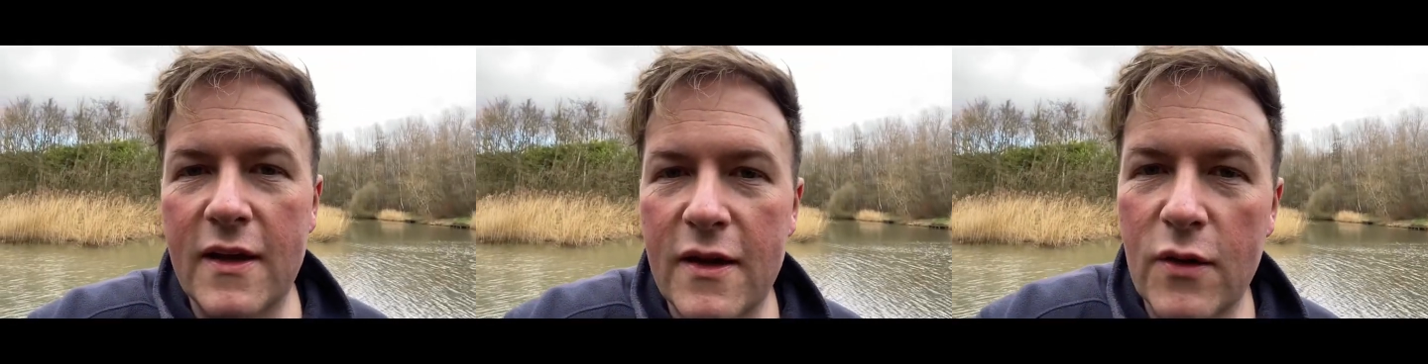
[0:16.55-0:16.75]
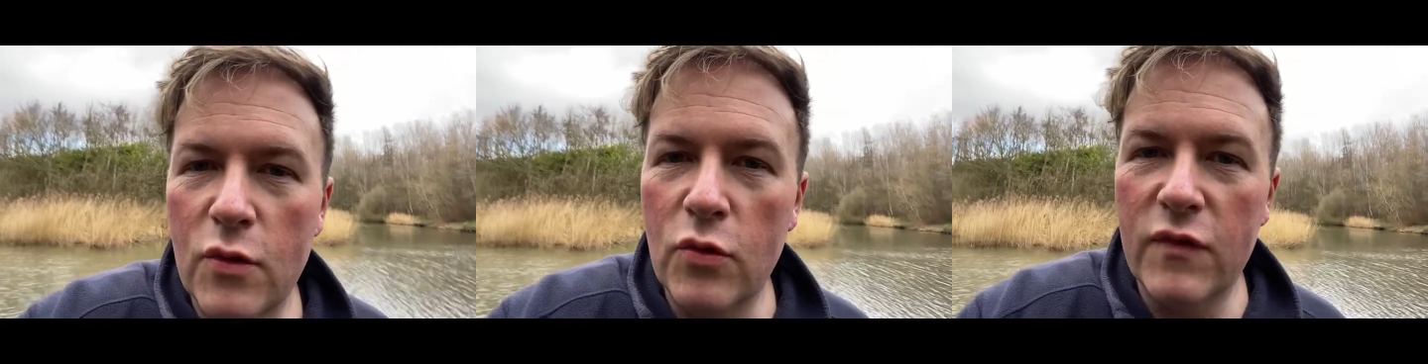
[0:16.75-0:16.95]

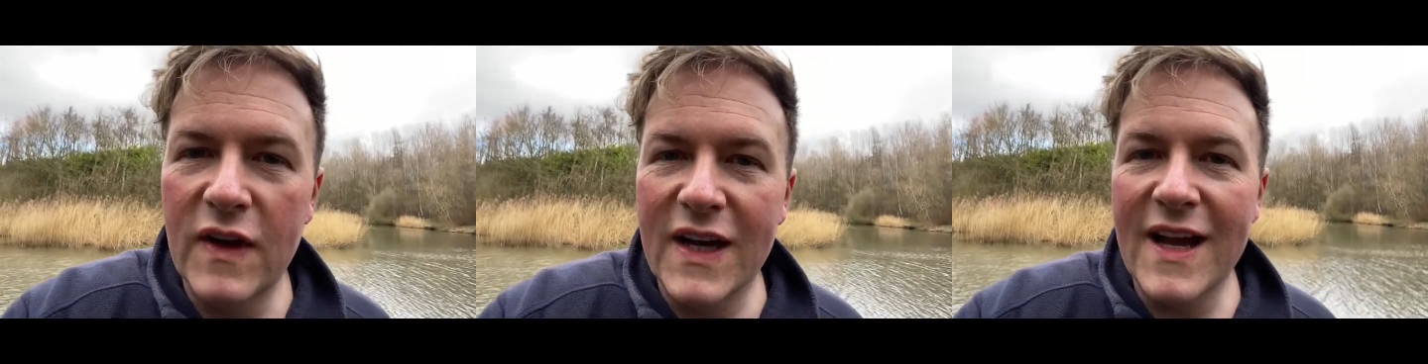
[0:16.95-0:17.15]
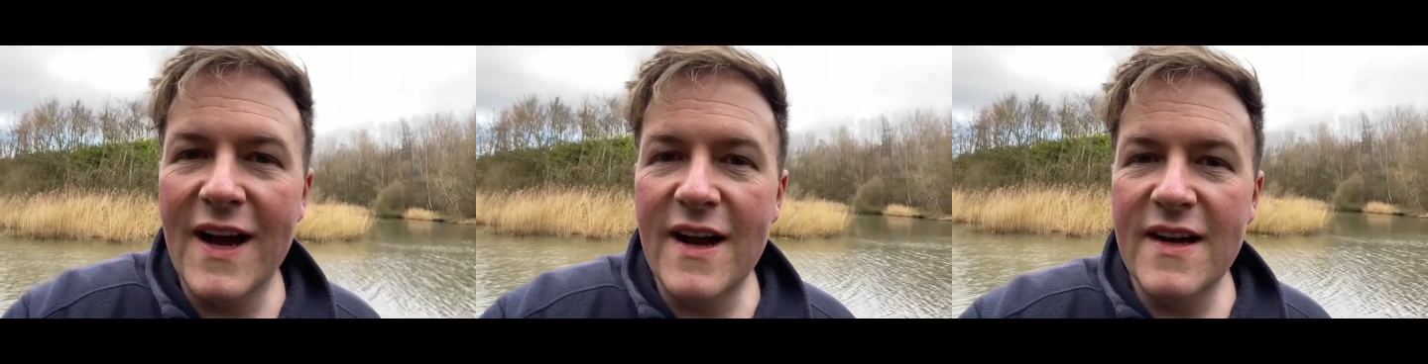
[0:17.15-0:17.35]

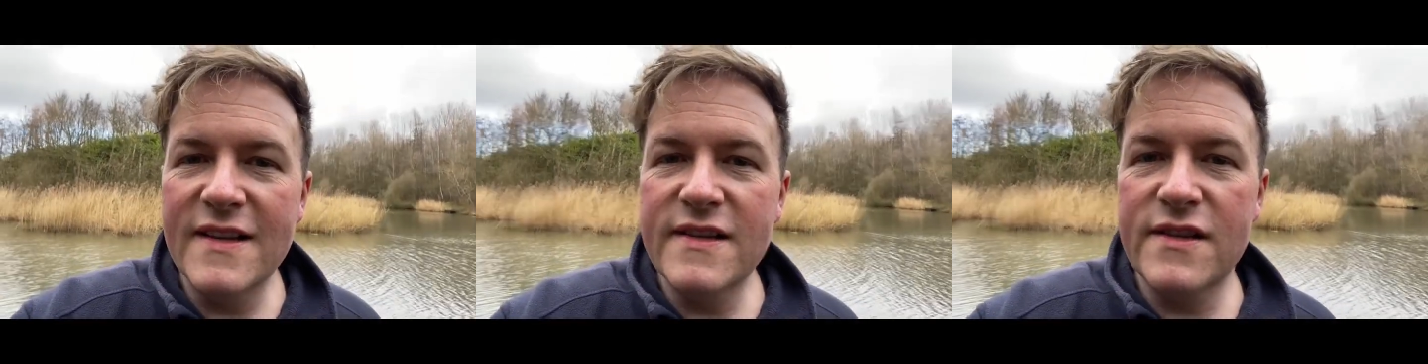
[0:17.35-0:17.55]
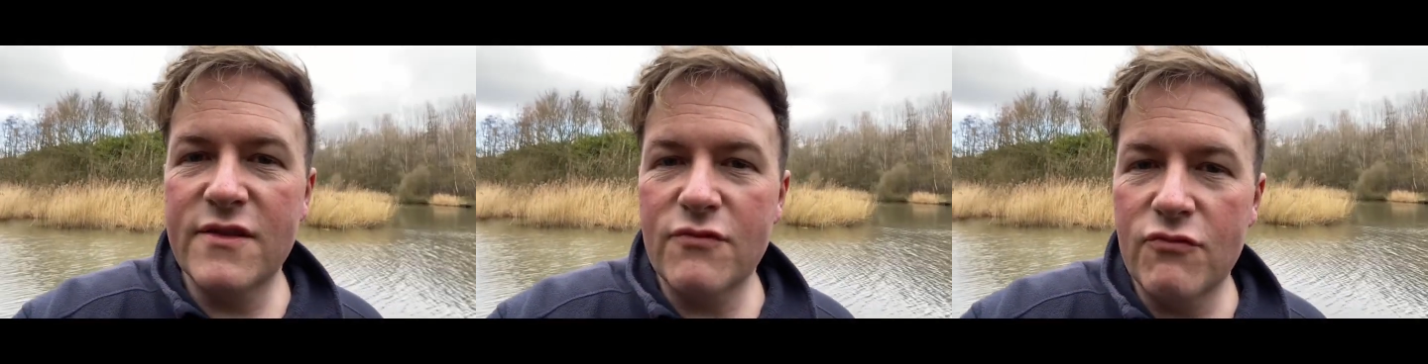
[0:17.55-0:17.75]

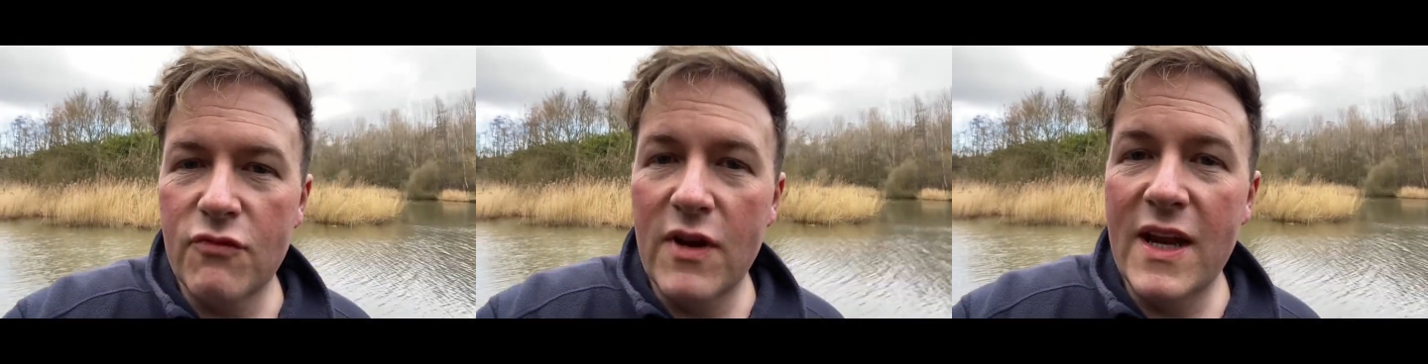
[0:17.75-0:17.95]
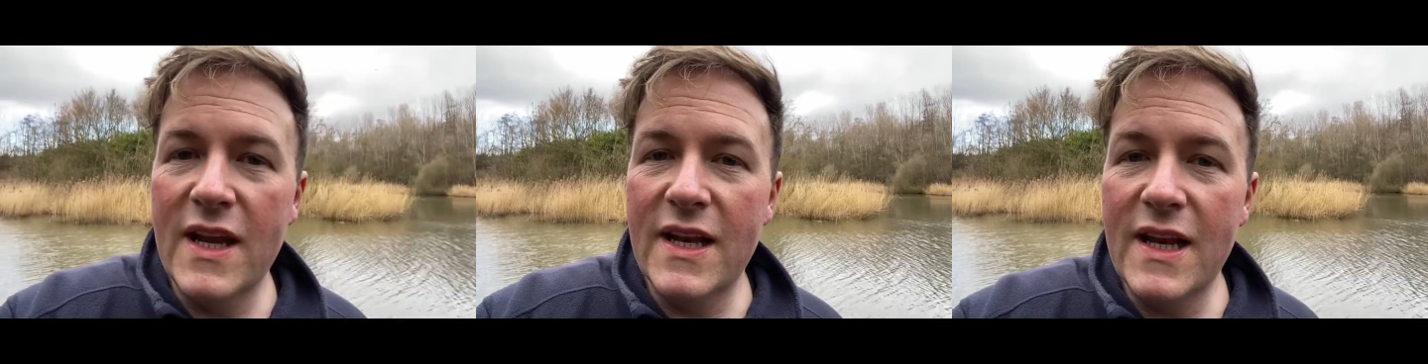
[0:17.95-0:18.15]
overcast,
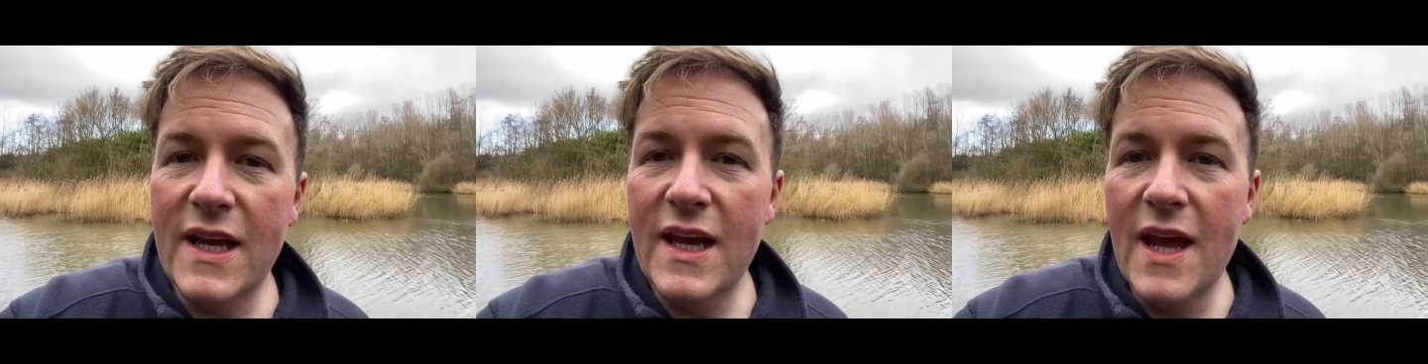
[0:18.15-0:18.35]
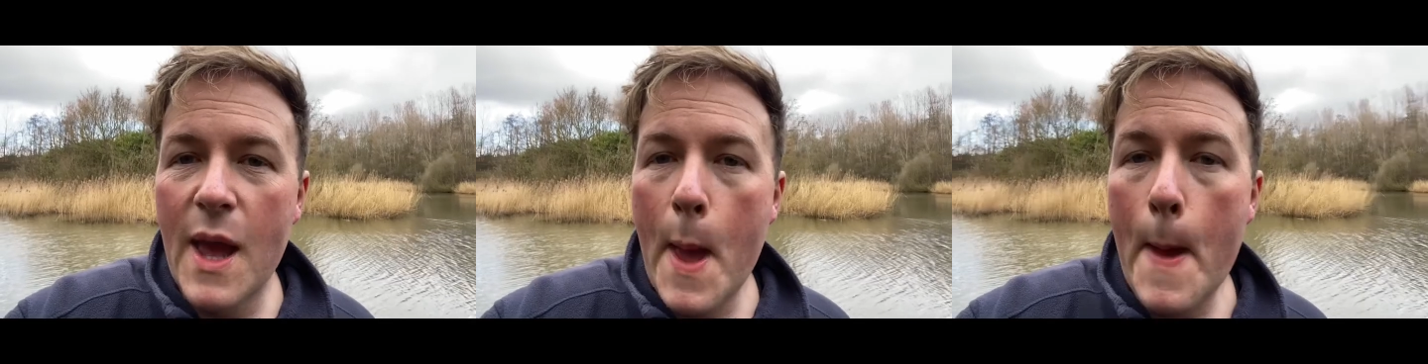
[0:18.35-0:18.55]
rainy,
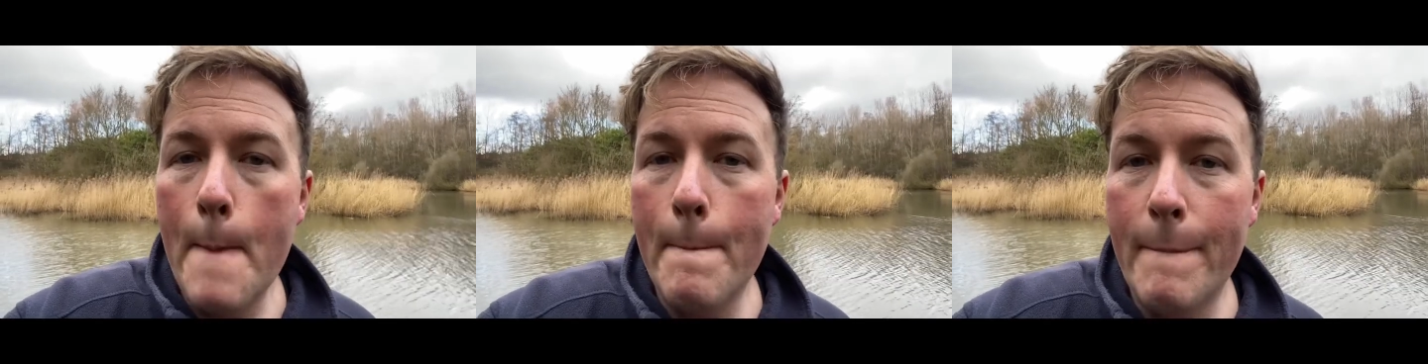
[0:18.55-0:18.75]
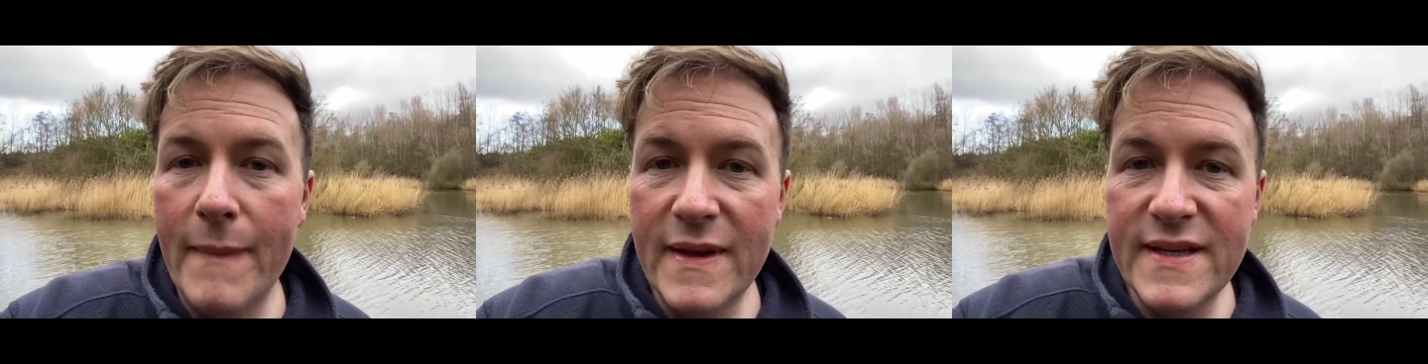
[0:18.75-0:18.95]

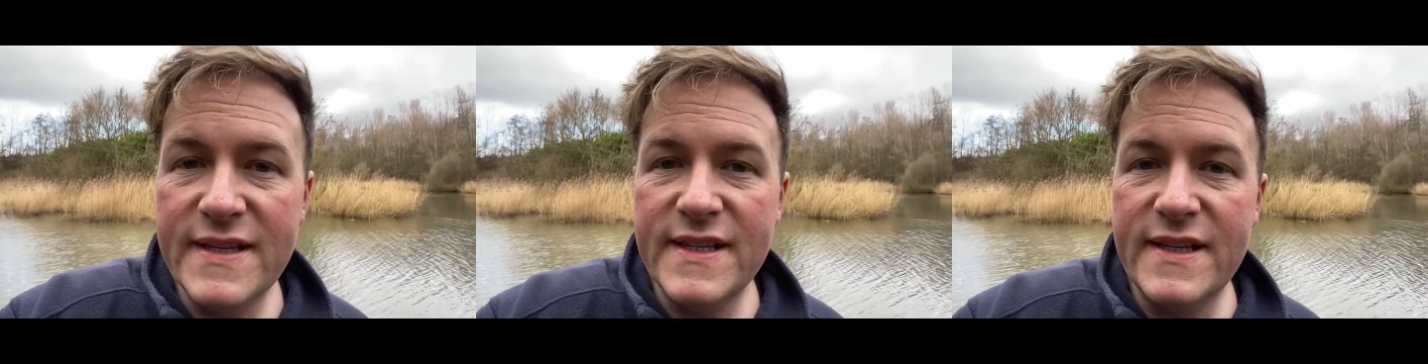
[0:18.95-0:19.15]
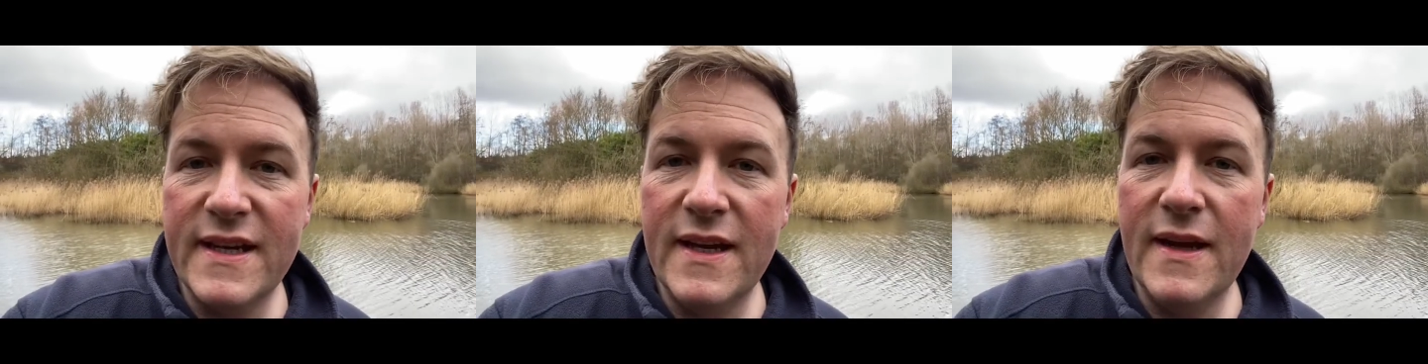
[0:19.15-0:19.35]

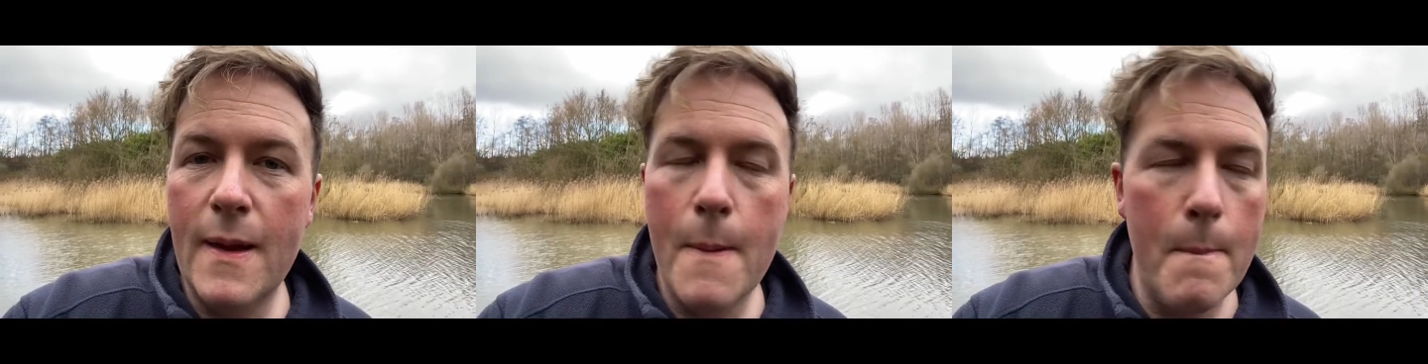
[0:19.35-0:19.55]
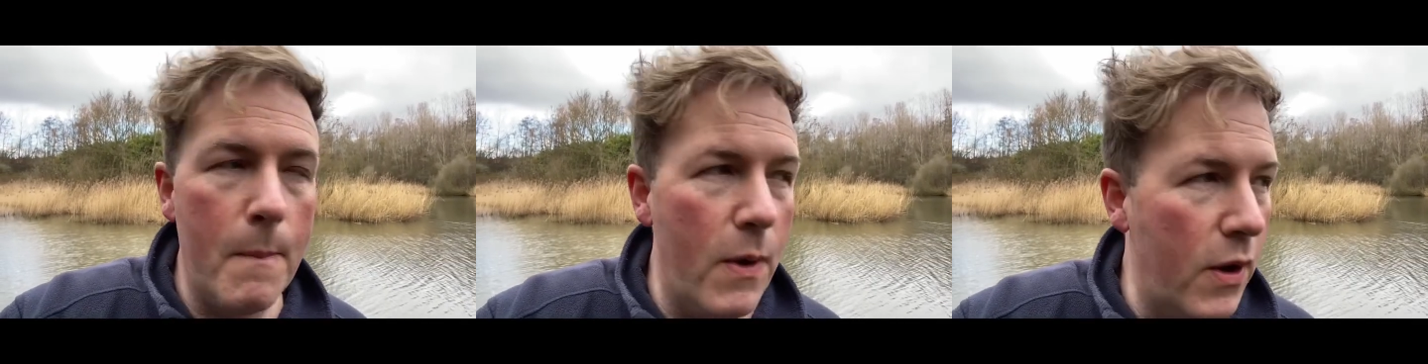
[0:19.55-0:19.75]
misty,
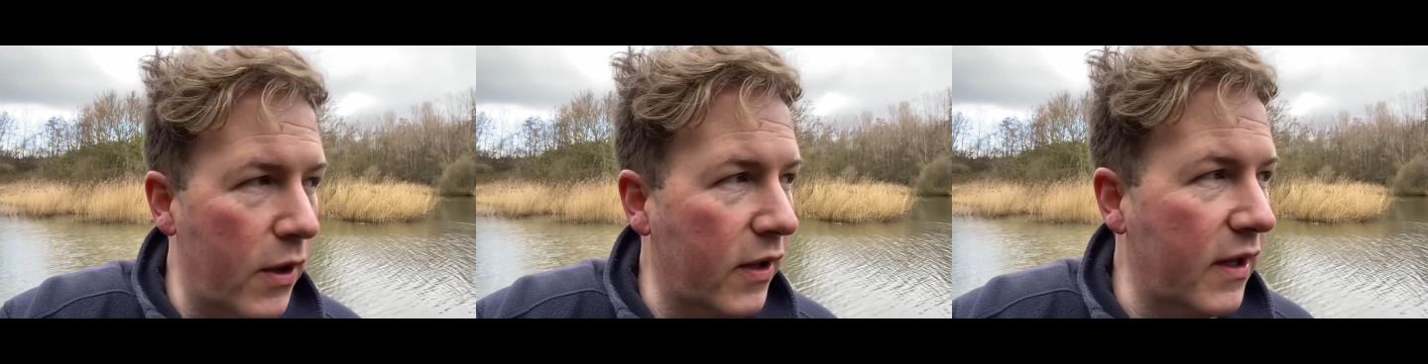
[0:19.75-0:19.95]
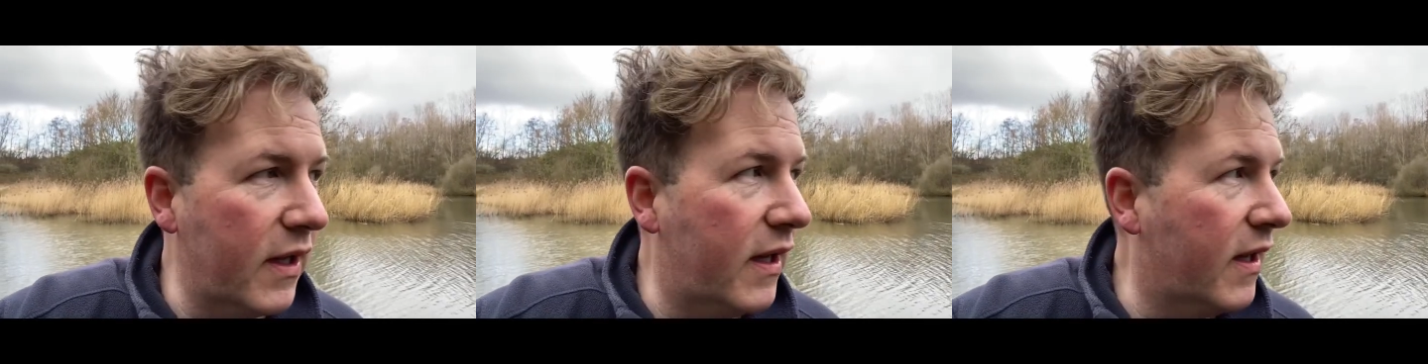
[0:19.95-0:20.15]

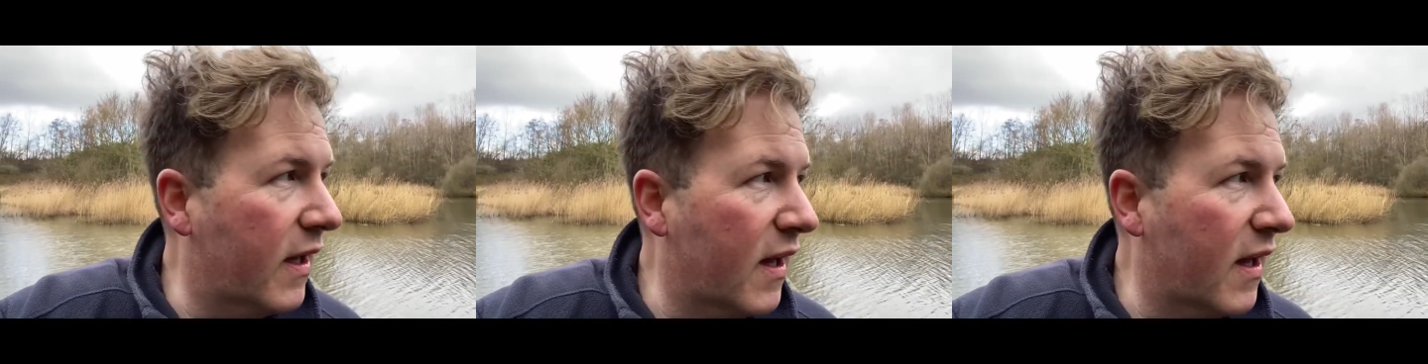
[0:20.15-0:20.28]
murky,